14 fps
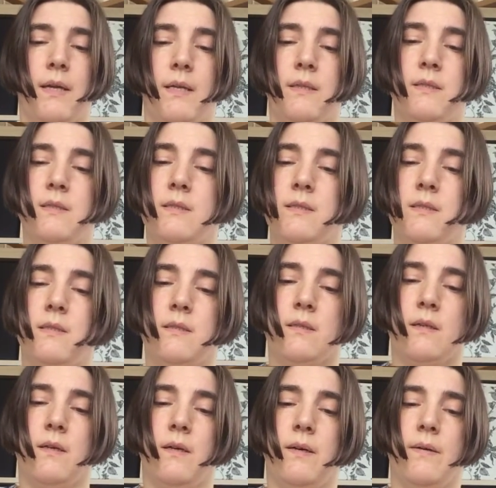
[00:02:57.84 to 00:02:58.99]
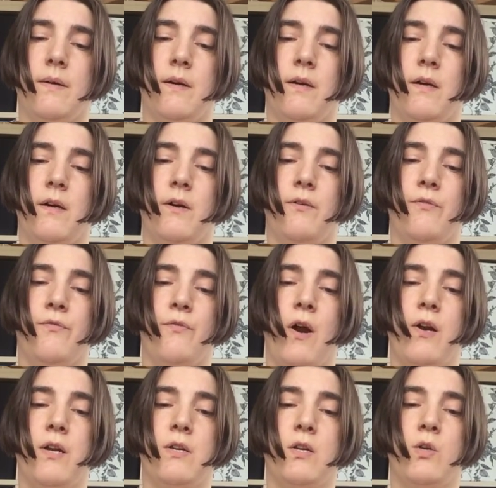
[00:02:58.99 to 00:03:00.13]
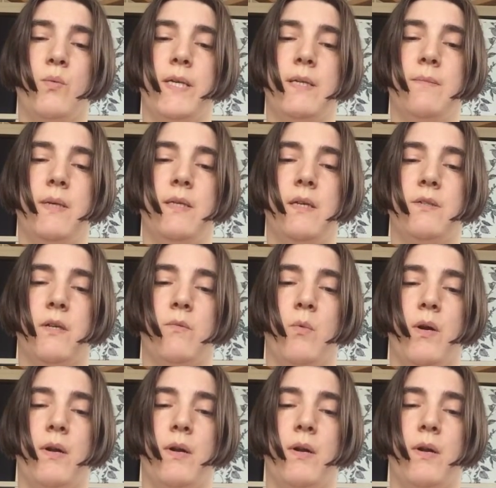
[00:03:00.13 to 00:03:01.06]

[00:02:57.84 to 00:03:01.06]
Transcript: It's a 420 meters on